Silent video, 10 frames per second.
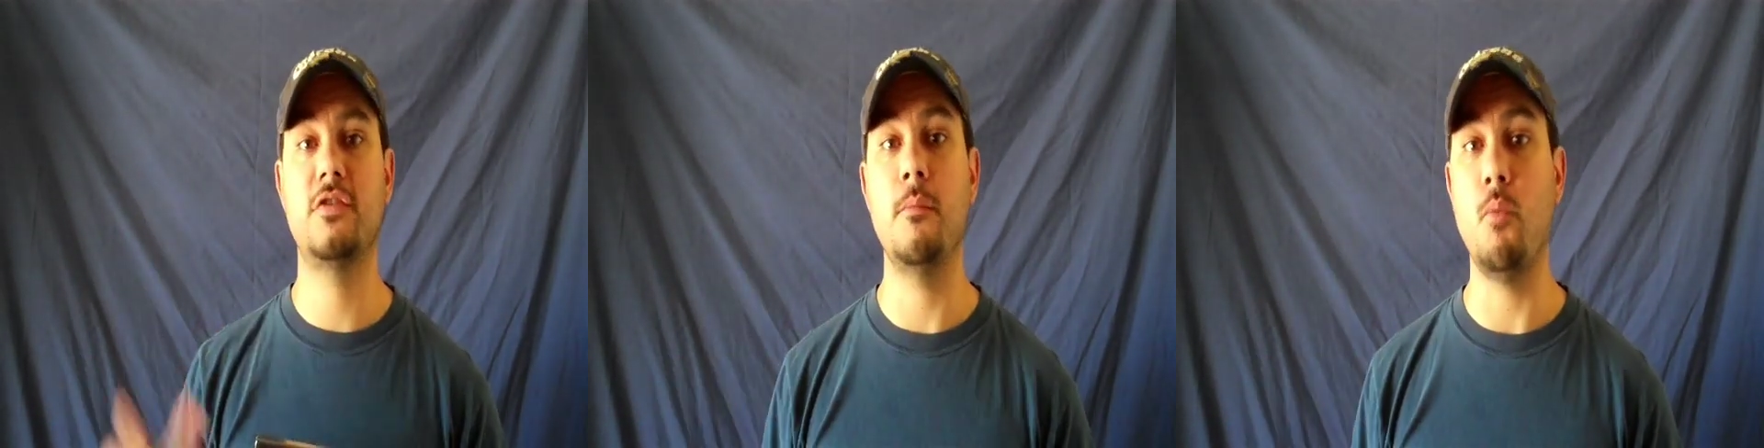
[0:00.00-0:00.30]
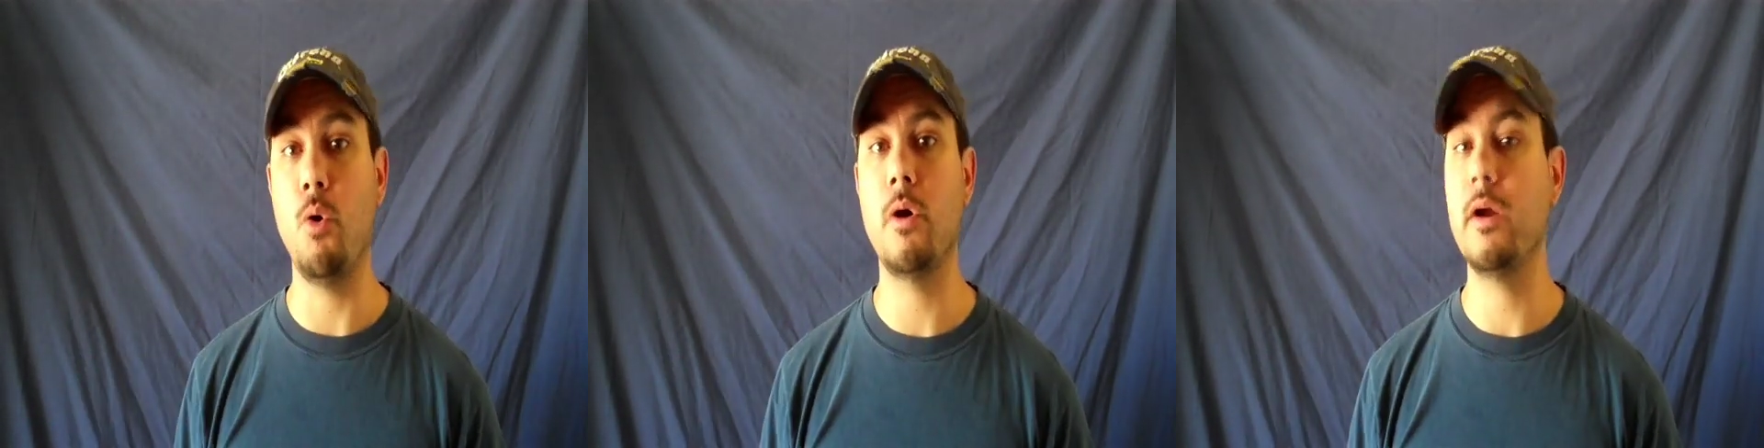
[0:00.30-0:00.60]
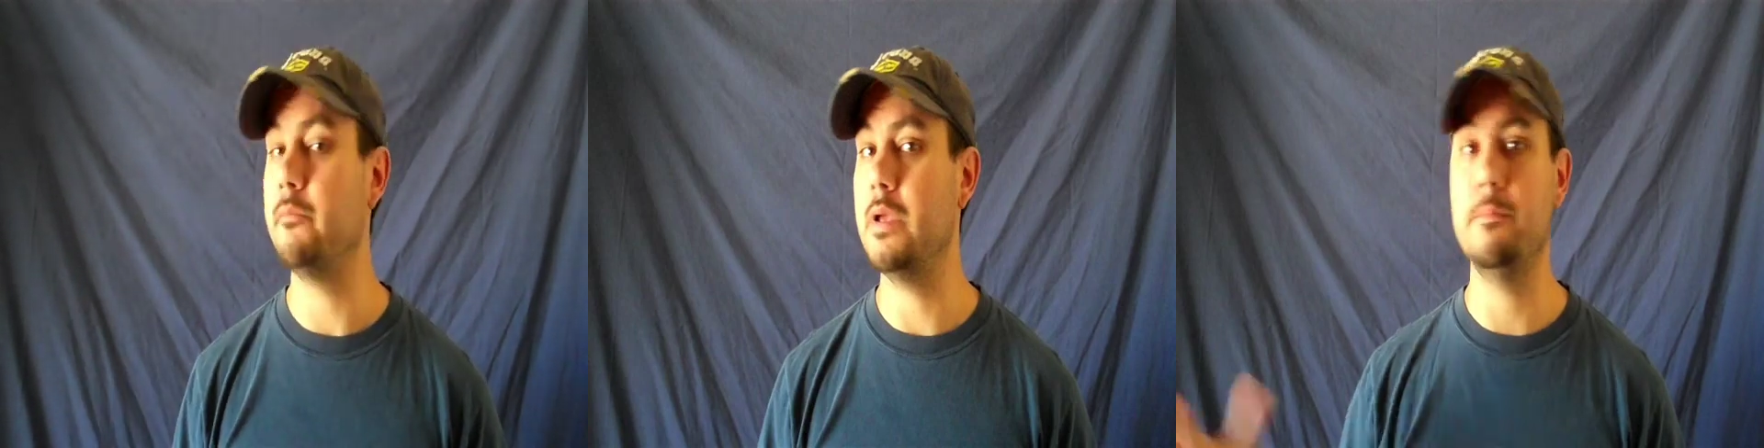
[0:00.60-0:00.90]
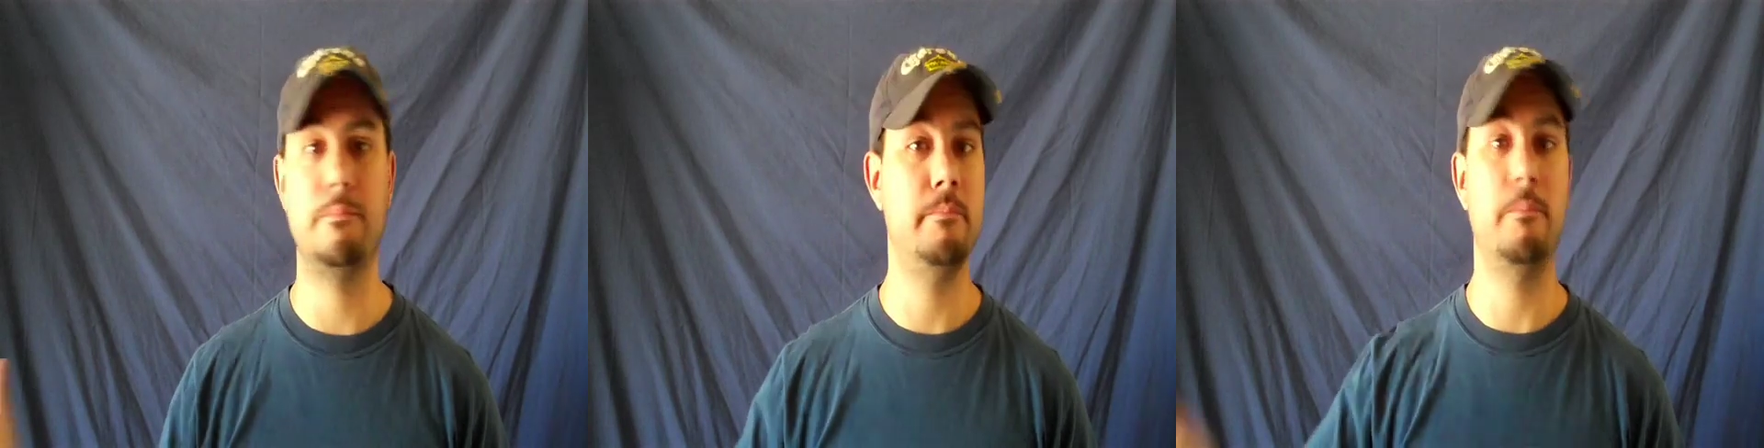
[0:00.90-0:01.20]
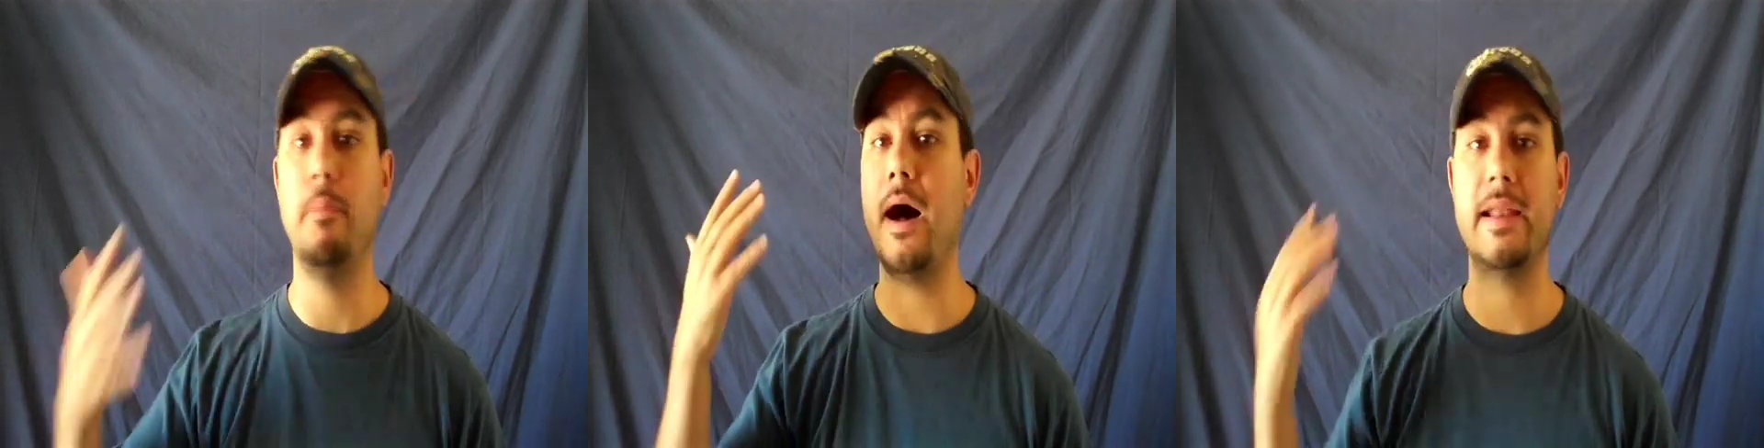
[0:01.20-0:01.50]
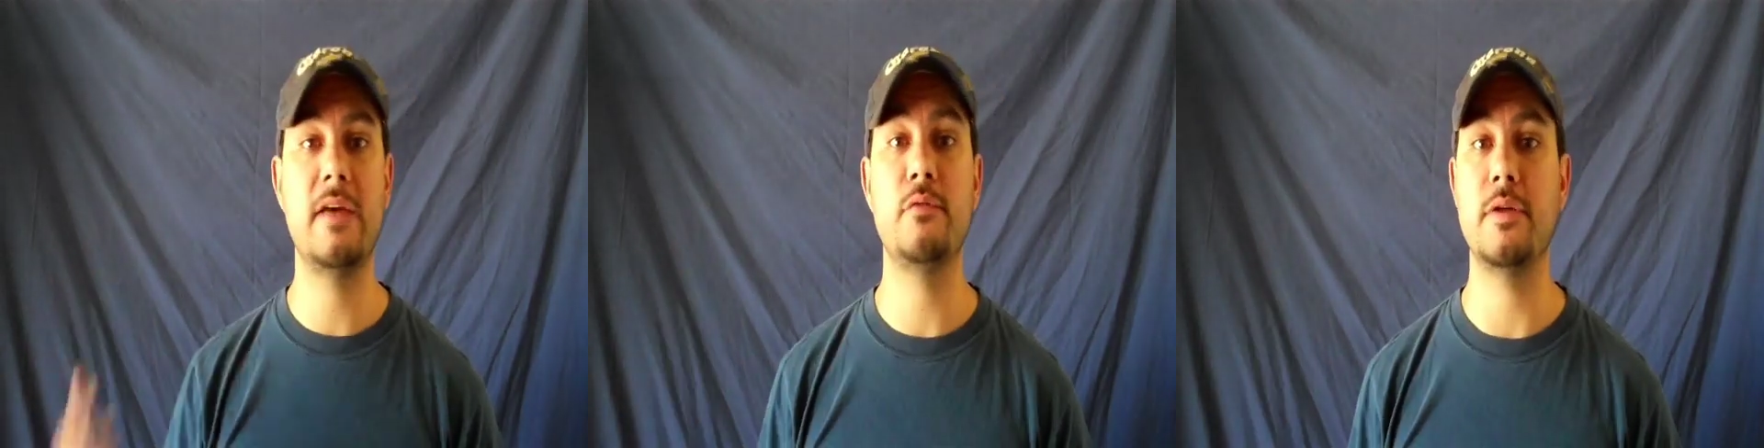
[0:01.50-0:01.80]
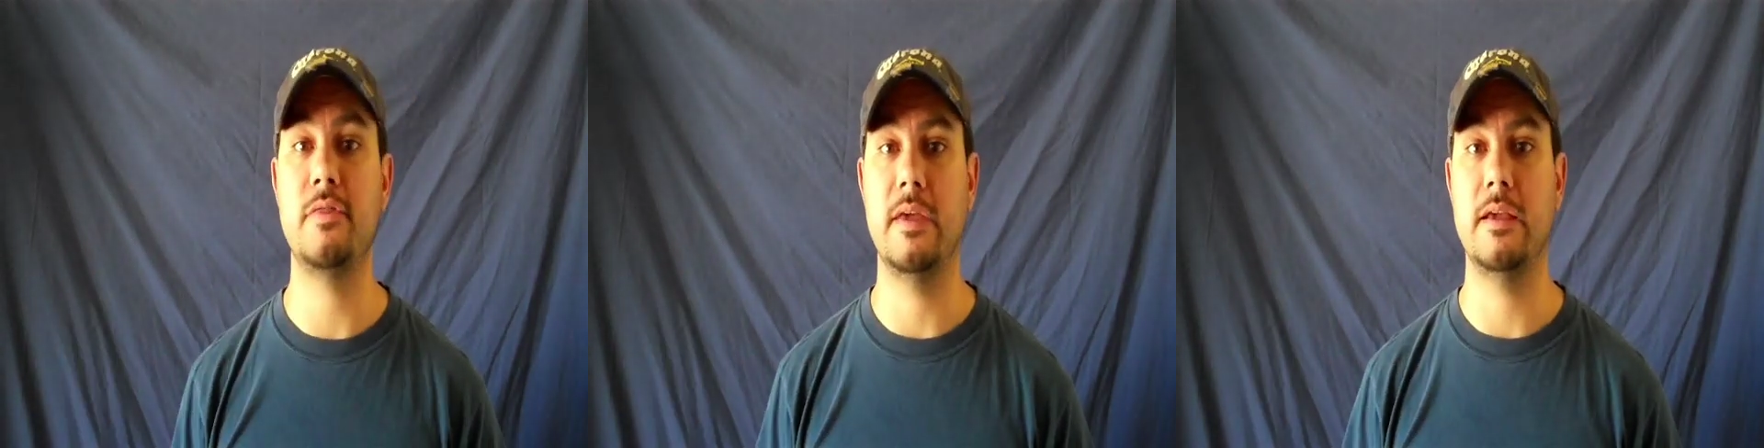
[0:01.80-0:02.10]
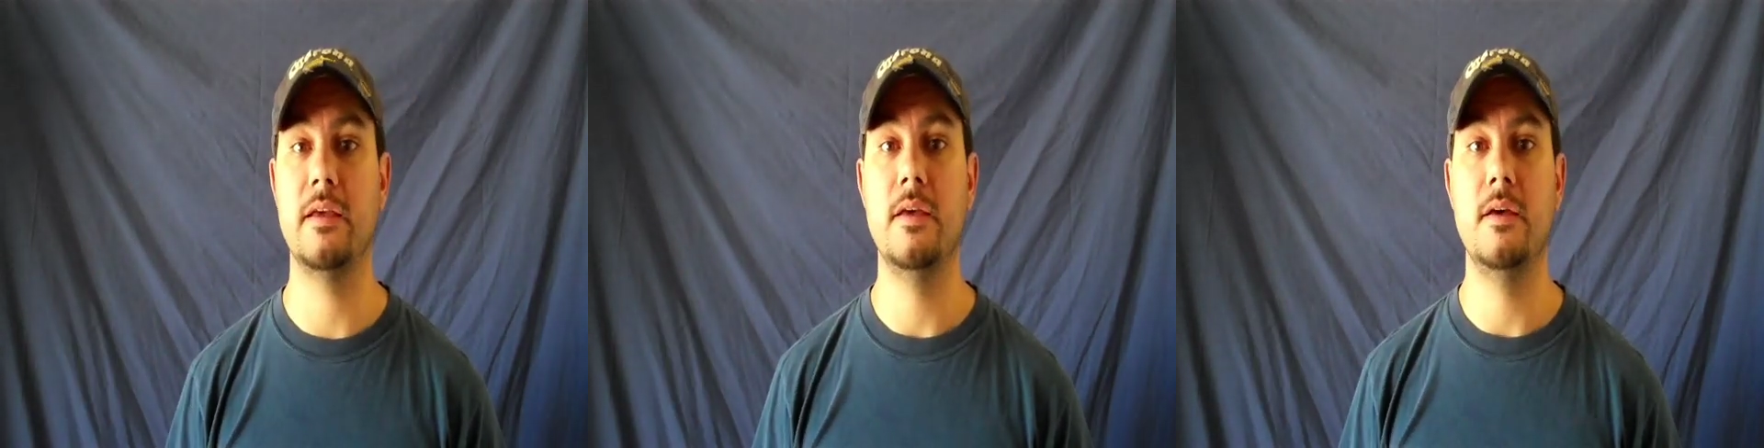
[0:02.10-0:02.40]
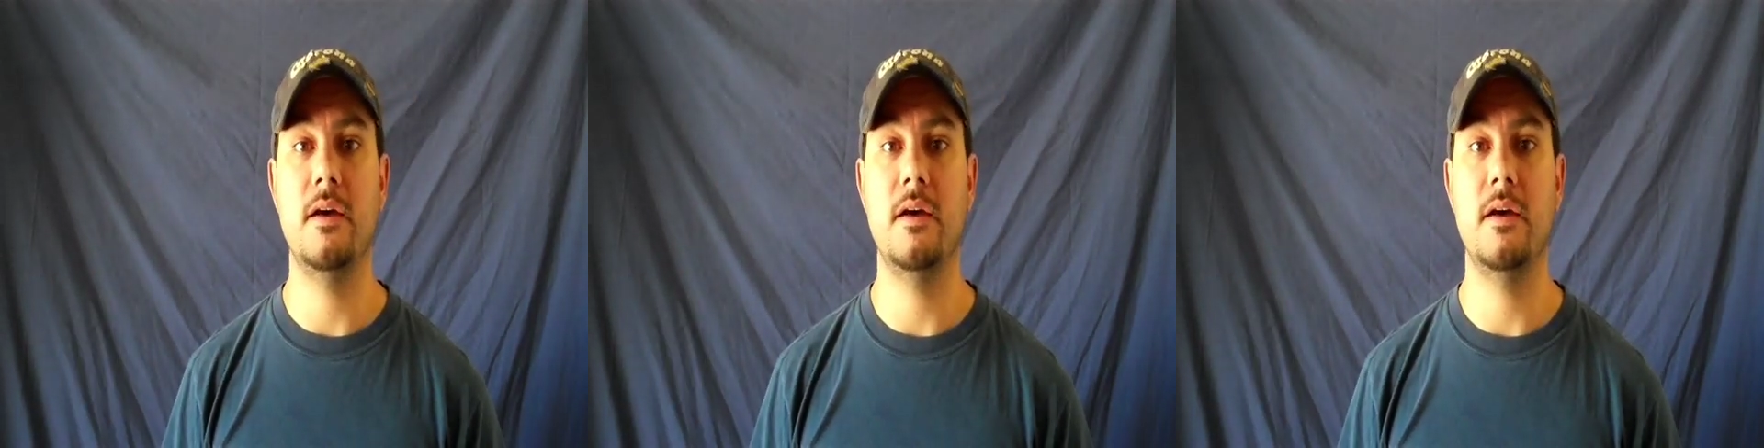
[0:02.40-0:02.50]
some more and we bought everything.